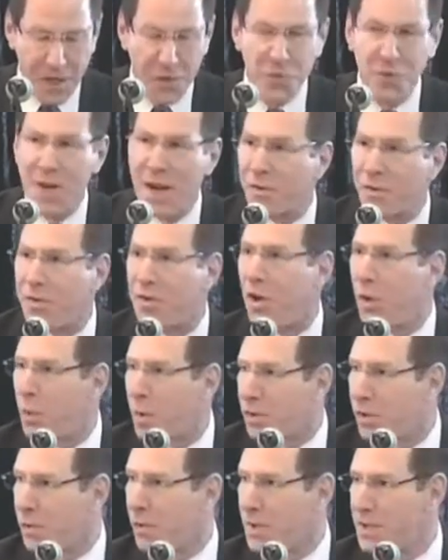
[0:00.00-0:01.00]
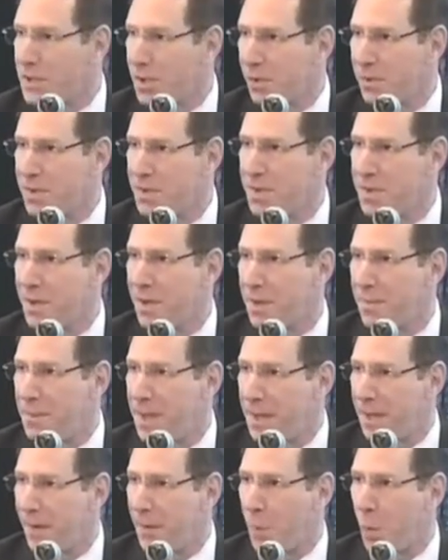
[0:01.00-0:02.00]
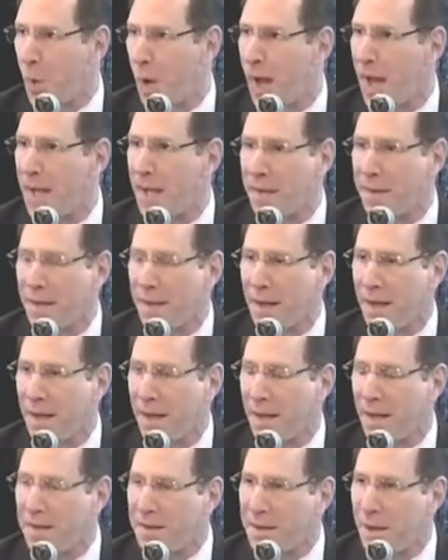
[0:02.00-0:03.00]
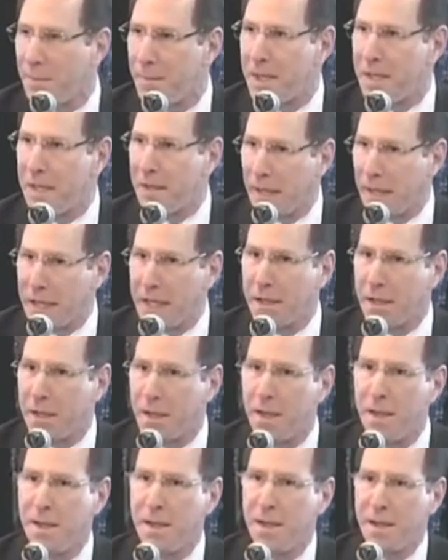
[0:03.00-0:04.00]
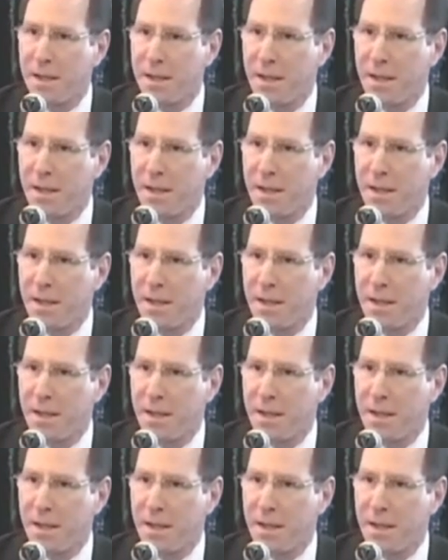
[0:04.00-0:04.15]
you never know what the result is going to be, and why a dummy lien